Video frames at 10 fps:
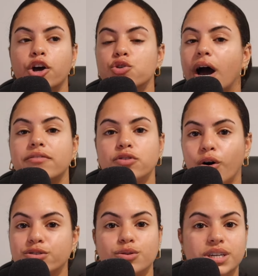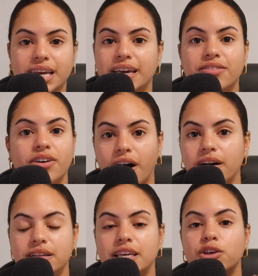You have to also take in the
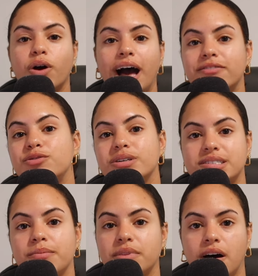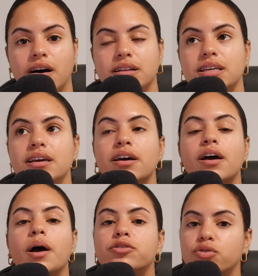ugly. You have to accept the ugly
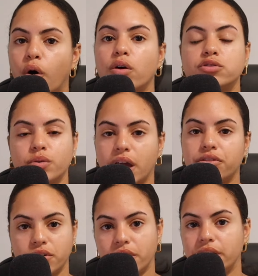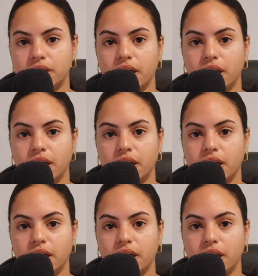to also get the good in